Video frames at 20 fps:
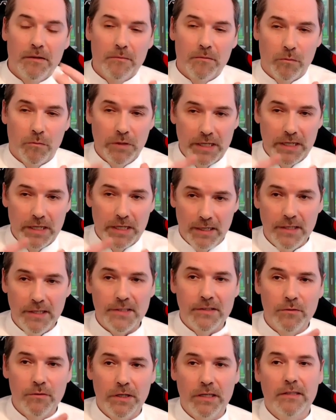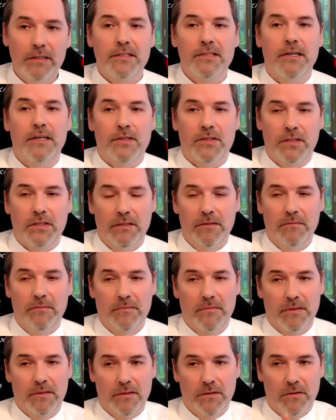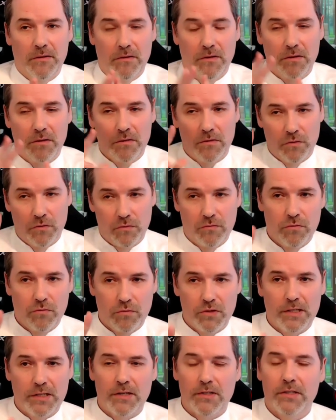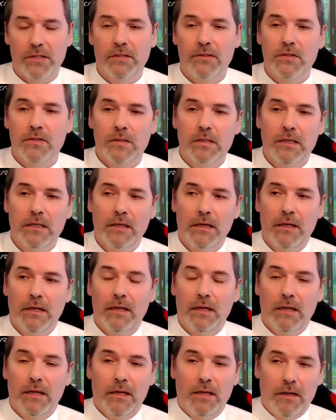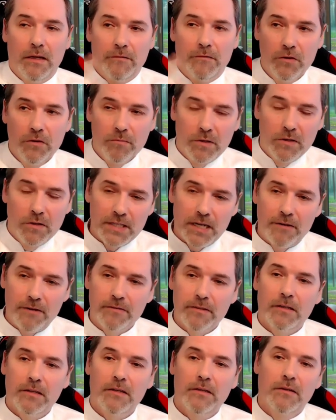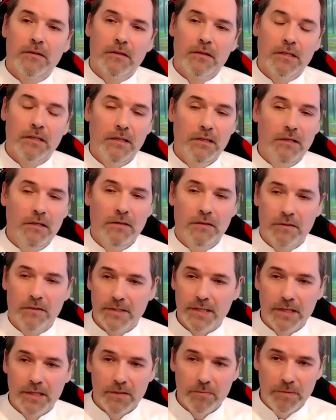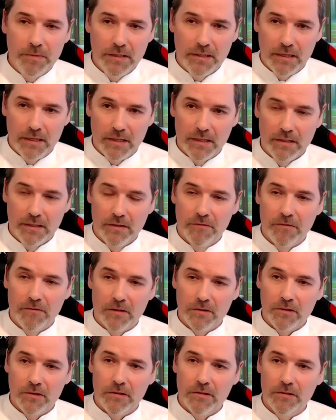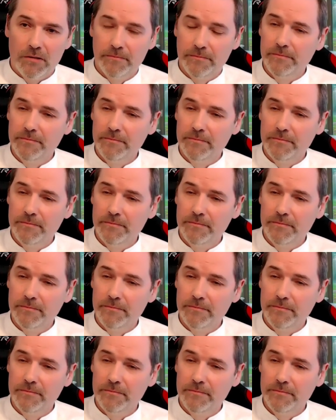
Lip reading: we released during the session, two sessions. Few months after, he sent me the photo,